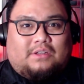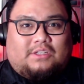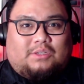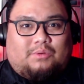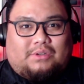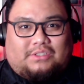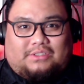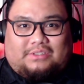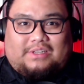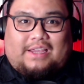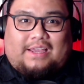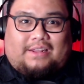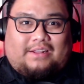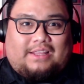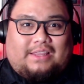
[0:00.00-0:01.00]
To which,
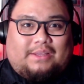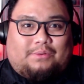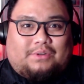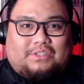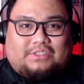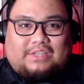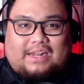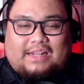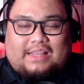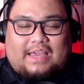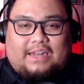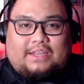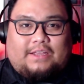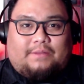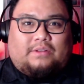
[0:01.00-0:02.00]
yeah, they were setting that
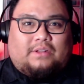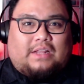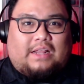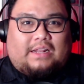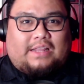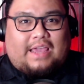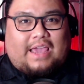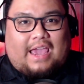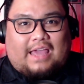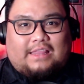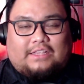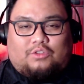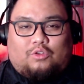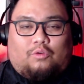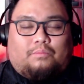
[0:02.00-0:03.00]
up. They had
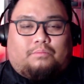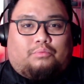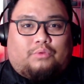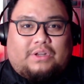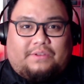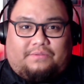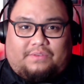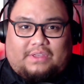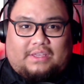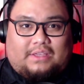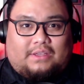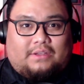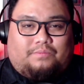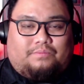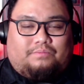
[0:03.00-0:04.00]
this whole
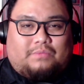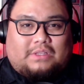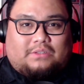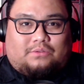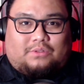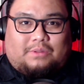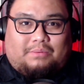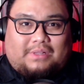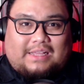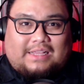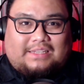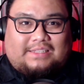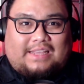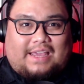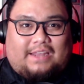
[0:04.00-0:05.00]
briefing. This is the
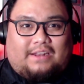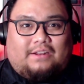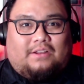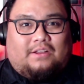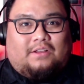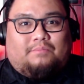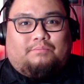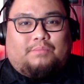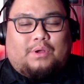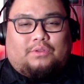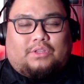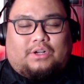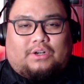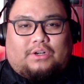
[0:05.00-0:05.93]
place that both